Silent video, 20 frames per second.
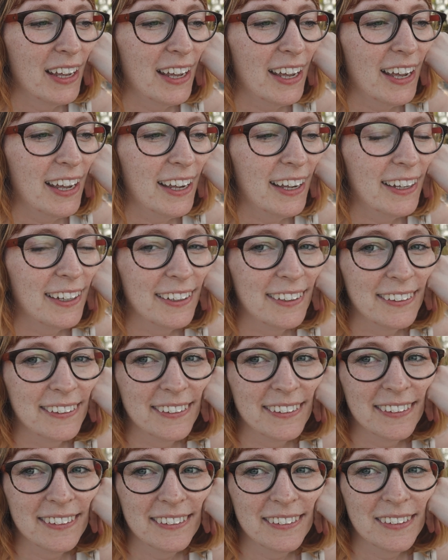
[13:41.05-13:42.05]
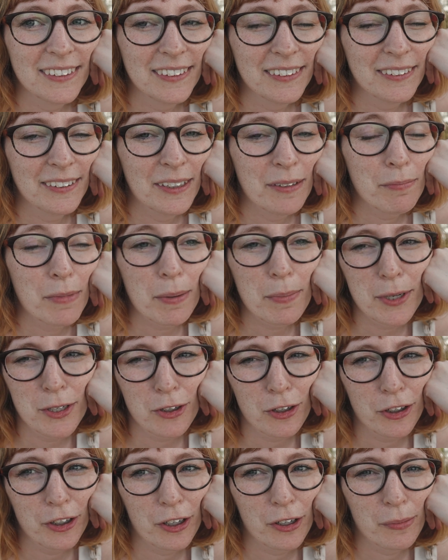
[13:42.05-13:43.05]
and maybe
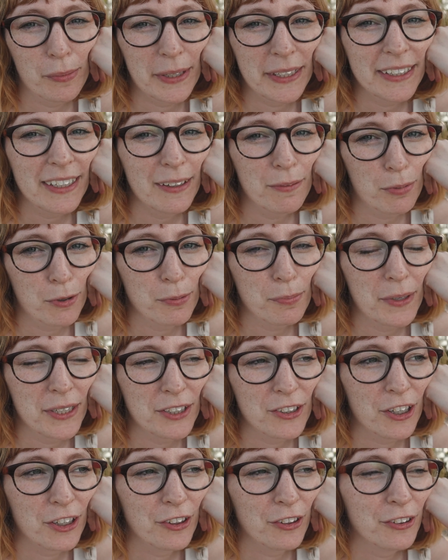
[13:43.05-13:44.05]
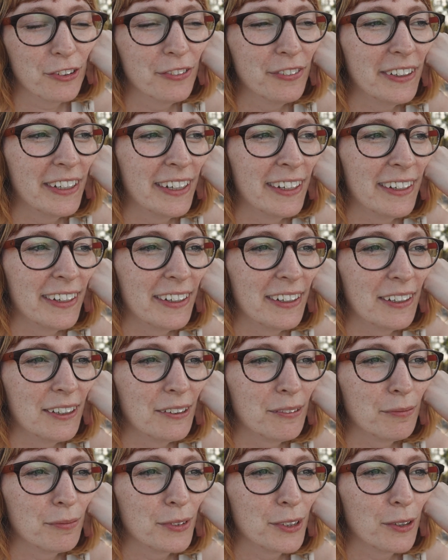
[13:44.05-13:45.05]
journal a bit. I brought my journal,
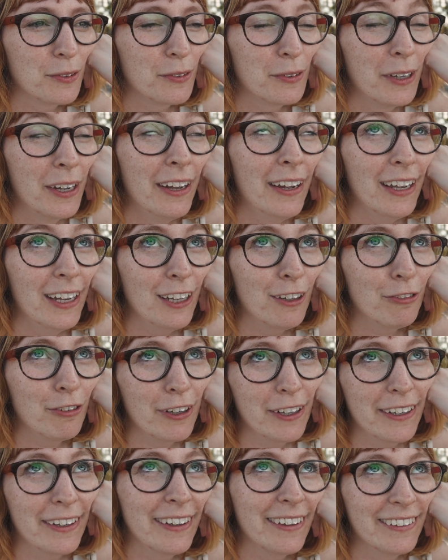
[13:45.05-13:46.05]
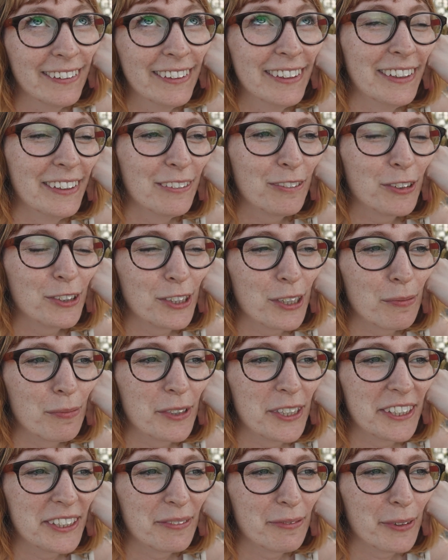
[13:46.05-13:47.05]
so if I for some
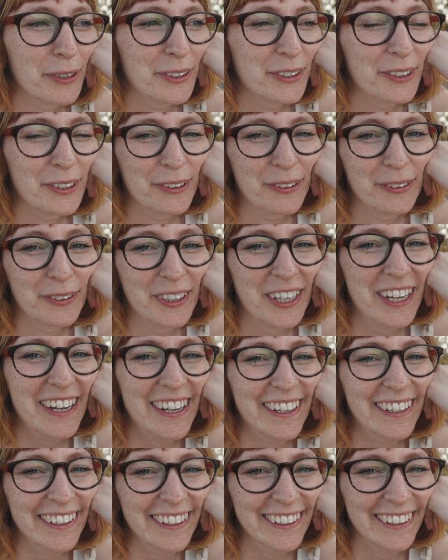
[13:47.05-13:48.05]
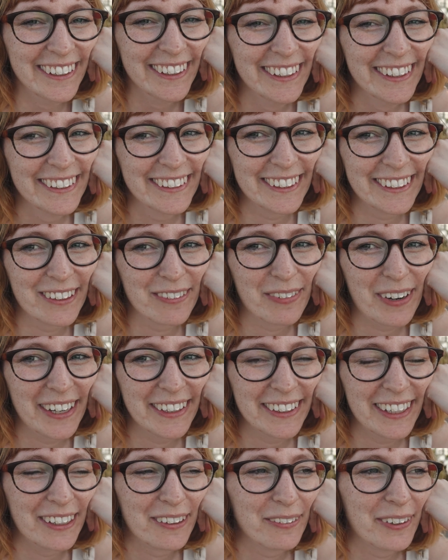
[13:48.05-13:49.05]
reason want to sit and
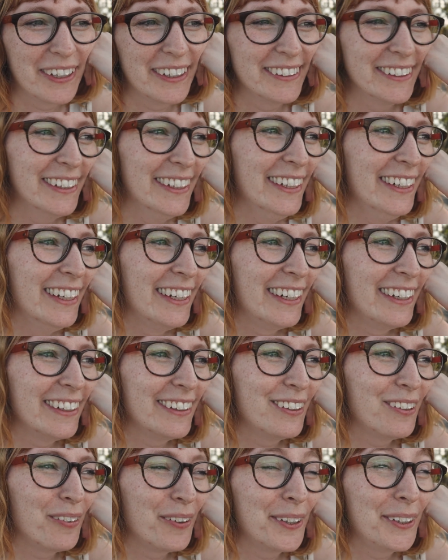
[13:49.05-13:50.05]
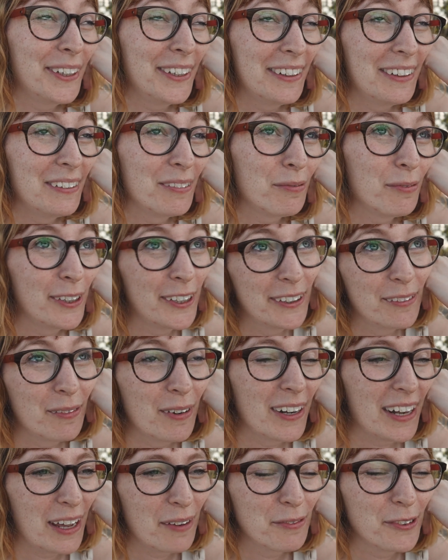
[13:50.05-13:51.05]
write anyway, though I didn't bring
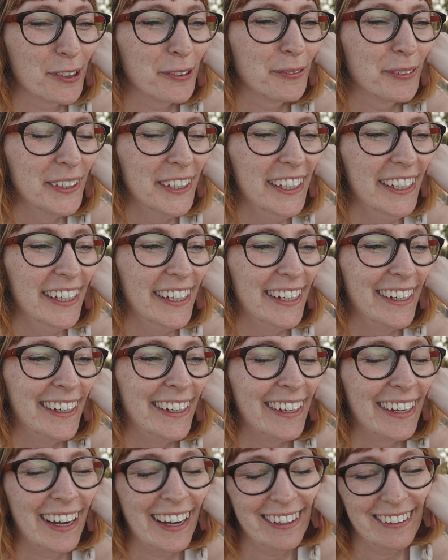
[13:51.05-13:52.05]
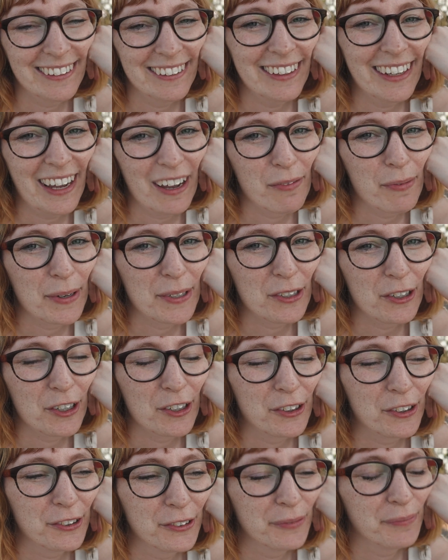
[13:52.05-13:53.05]
my laptop, I have my
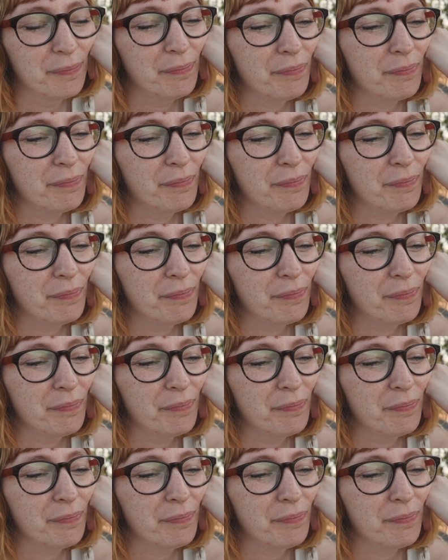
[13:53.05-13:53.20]
journal.